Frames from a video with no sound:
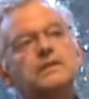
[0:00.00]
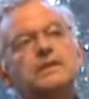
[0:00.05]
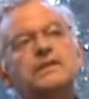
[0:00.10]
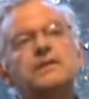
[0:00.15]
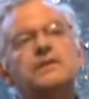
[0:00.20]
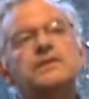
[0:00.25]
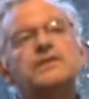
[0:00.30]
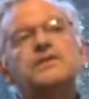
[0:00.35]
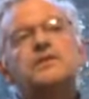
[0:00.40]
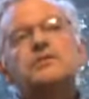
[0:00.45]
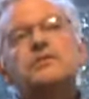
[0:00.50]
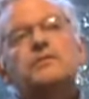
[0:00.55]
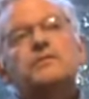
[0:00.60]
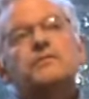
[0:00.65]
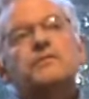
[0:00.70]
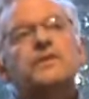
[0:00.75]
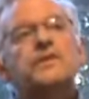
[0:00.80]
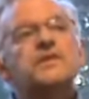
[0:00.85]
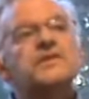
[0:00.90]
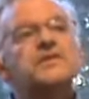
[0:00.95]
this year,
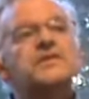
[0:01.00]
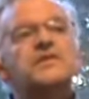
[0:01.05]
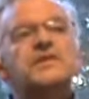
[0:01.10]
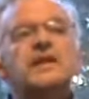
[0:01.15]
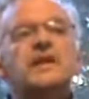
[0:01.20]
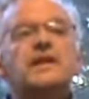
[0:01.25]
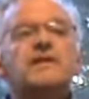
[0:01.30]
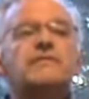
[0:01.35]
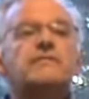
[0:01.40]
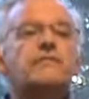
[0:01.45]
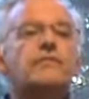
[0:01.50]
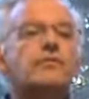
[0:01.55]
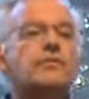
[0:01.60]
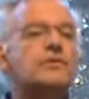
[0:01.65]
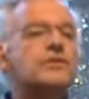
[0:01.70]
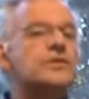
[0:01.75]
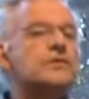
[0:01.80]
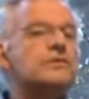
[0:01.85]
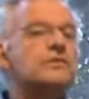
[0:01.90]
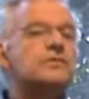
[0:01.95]
for instance, I have
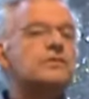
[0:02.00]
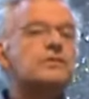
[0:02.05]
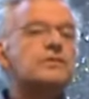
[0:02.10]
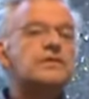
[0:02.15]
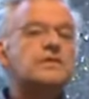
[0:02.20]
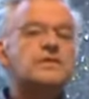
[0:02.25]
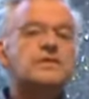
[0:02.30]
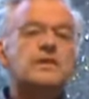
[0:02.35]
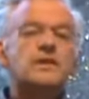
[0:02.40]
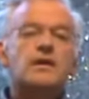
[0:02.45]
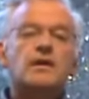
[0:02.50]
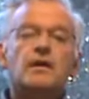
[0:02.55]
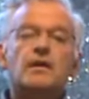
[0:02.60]
4 students